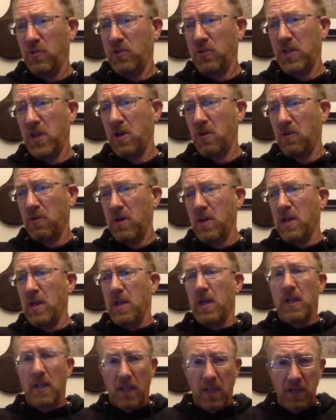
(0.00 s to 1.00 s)
So
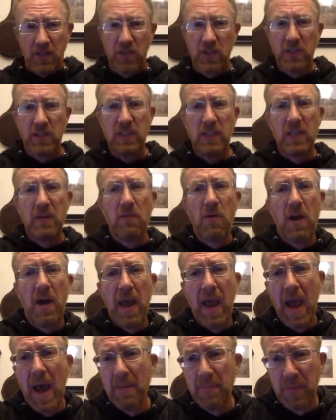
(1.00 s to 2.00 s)
let's just see what
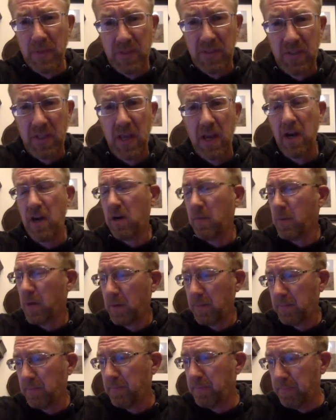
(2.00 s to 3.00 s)
happens there.
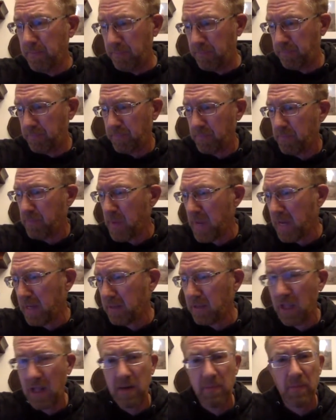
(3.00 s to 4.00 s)
But
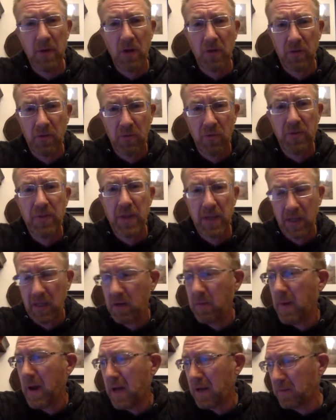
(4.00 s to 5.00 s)
man, let him know that we're thinking
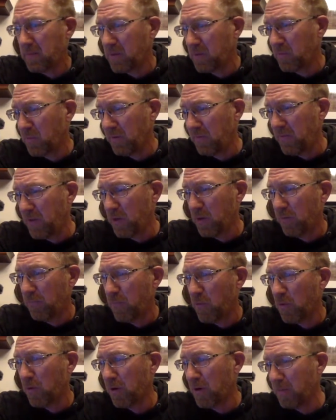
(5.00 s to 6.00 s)
about him and we feel
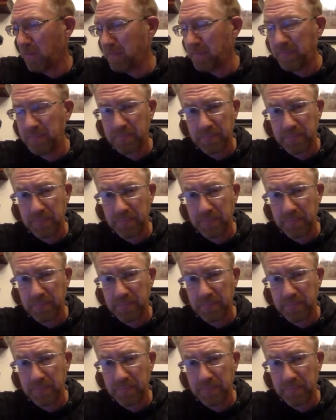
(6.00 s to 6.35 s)
for him.